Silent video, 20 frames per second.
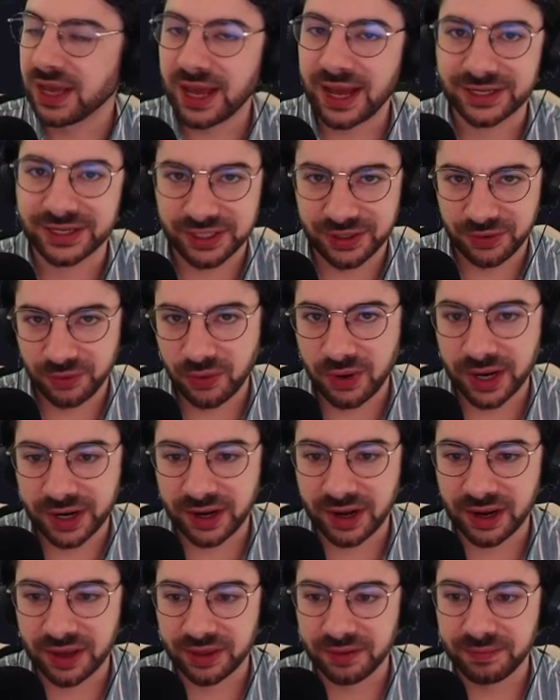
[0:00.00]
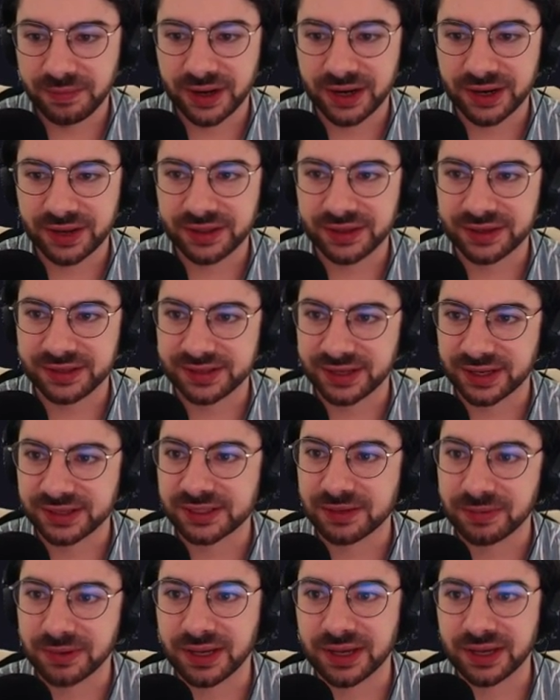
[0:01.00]
Actually, one other bug that does
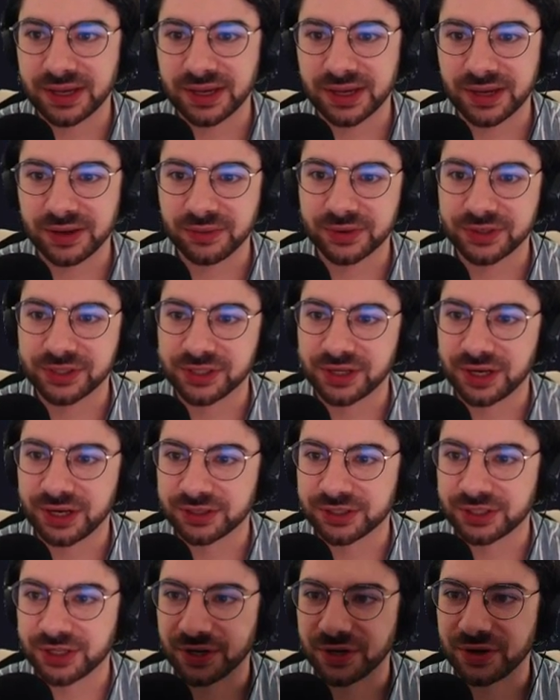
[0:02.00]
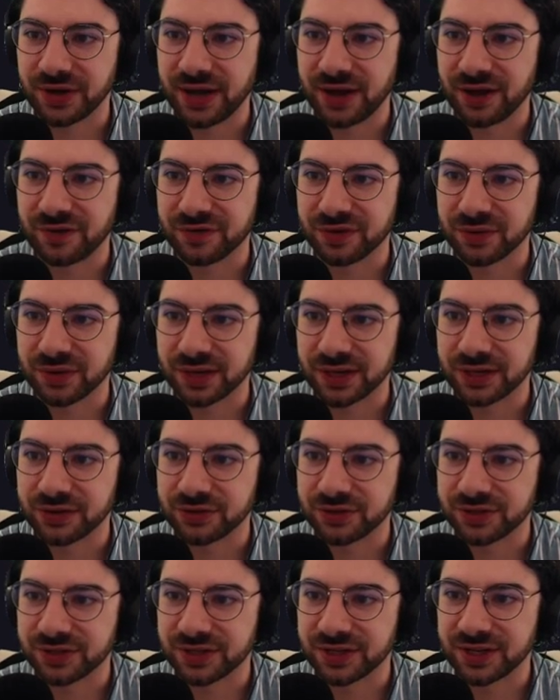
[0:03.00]
appear here, which I'll show you now if you're really
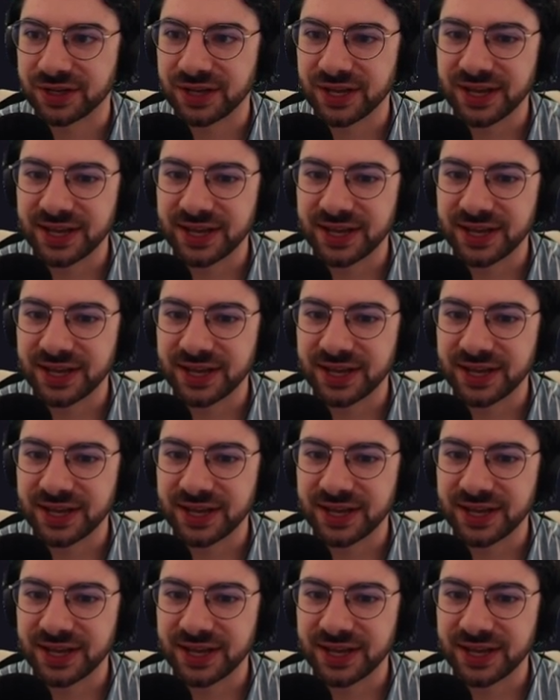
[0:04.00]
interested,